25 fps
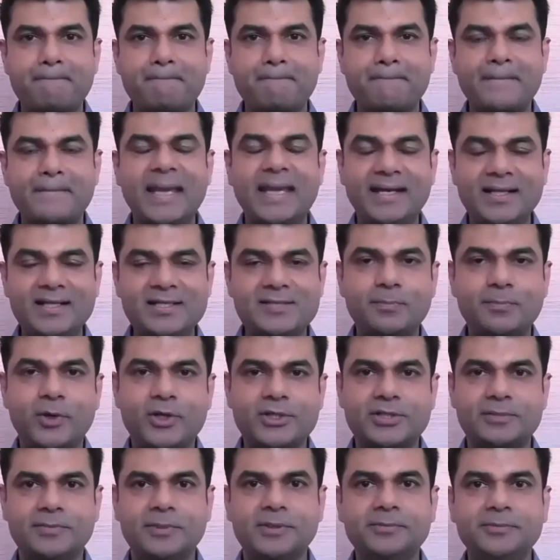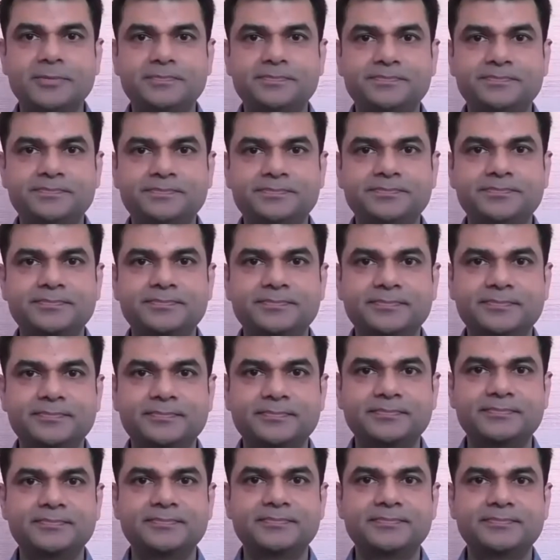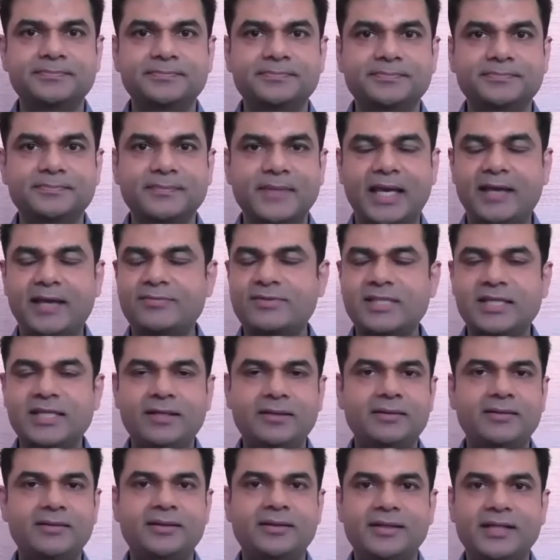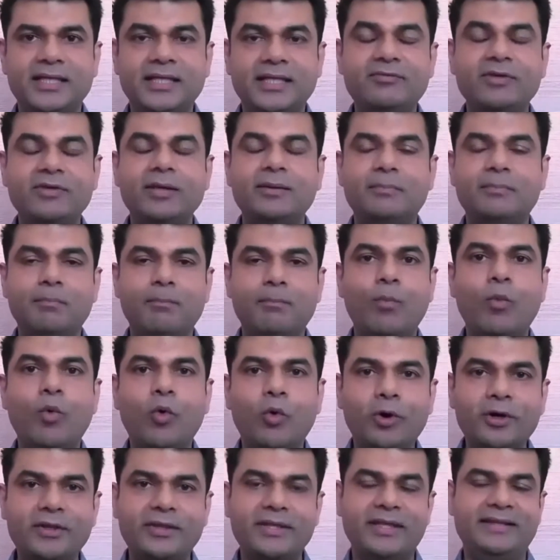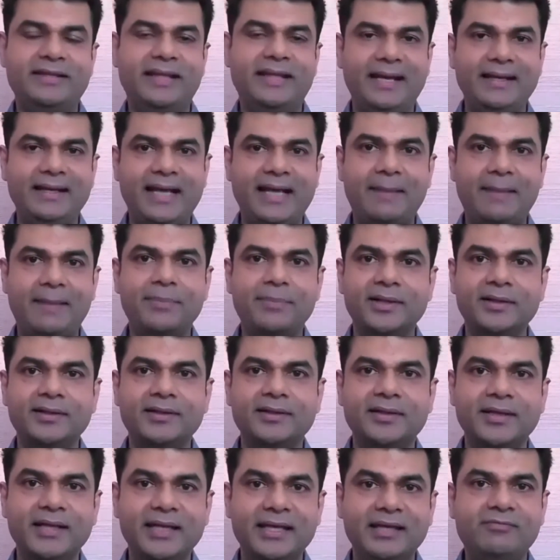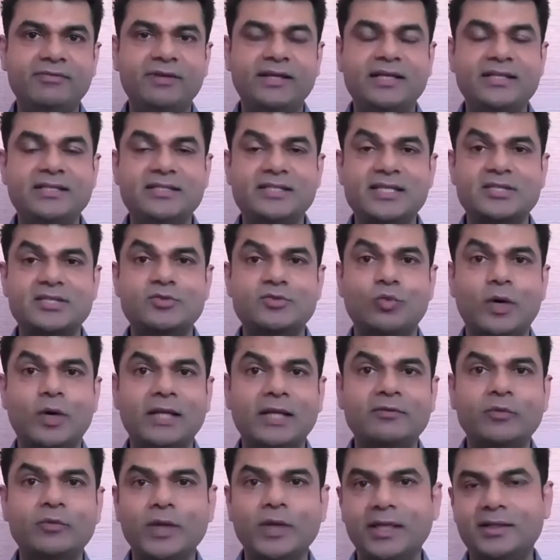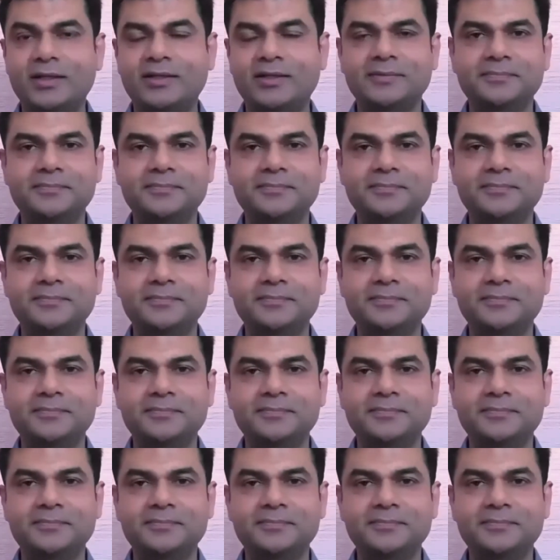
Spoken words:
It is possible. I've seen even more than that happen, even in just 1 week.